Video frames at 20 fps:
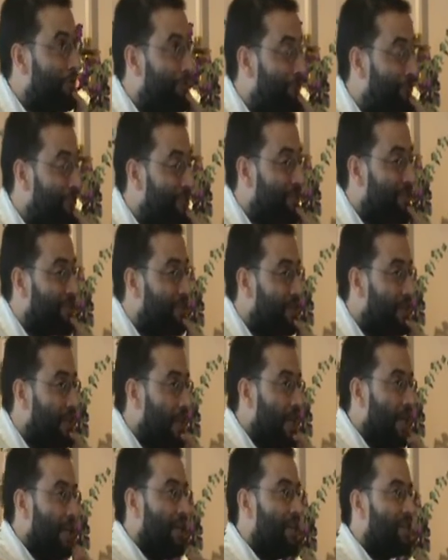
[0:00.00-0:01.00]

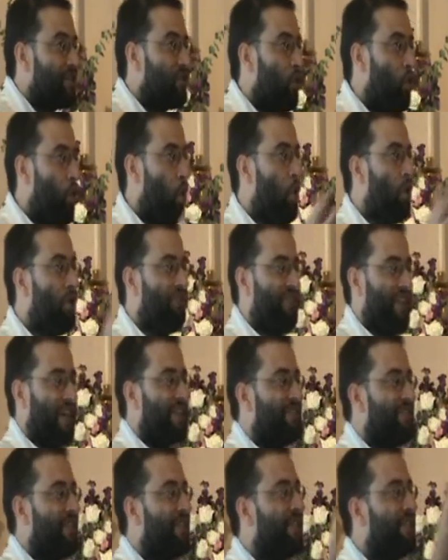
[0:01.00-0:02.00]
fear, is the whole
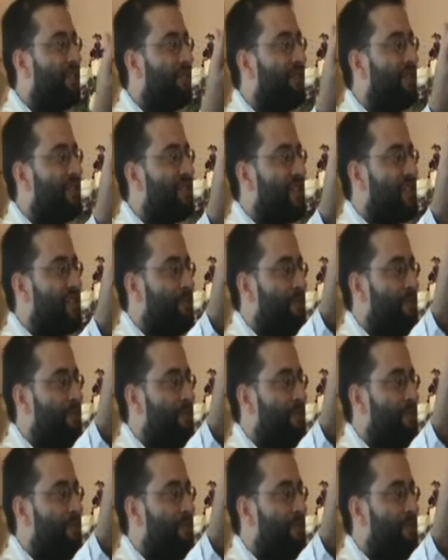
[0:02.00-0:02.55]
Titanic of the